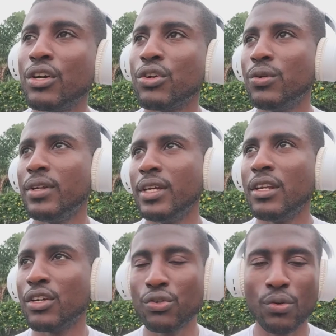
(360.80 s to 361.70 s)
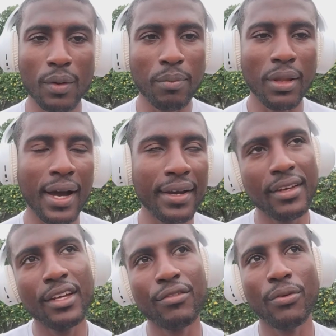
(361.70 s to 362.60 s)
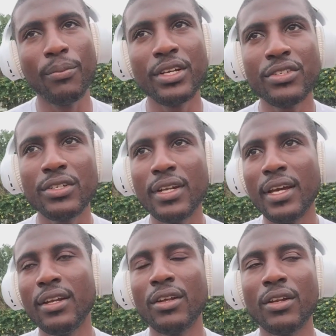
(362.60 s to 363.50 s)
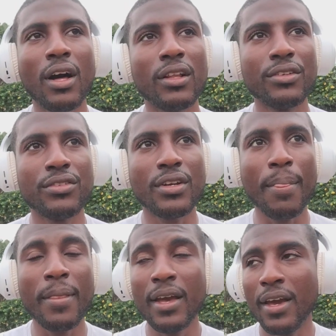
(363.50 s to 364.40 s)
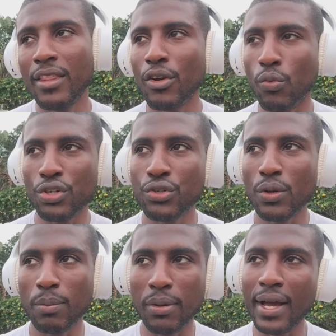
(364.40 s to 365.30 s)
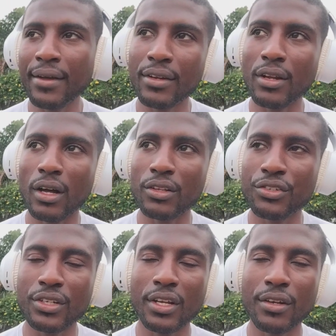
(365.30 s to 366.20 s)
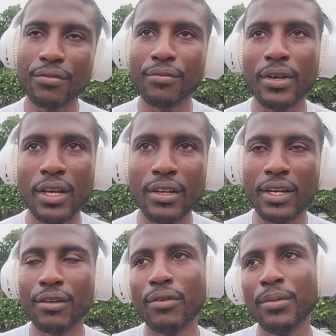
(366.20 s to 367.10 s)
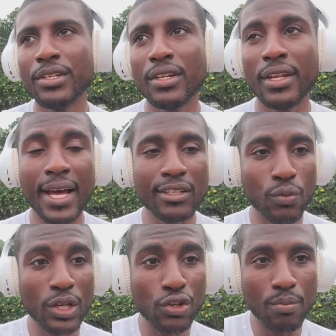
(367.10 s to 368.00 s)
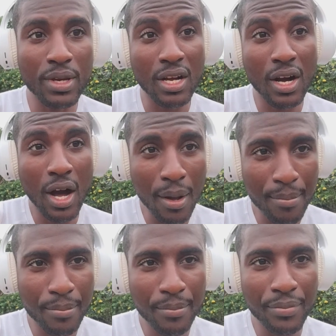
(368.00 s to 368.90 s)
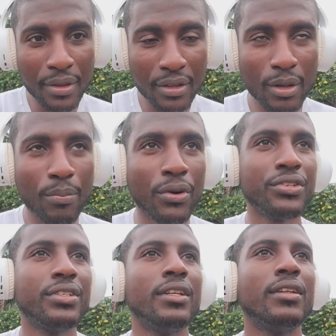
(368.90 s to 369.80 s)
you need to apply the information and the knowledge. And then once you apply the knowledge and in the information, that's when you become the person.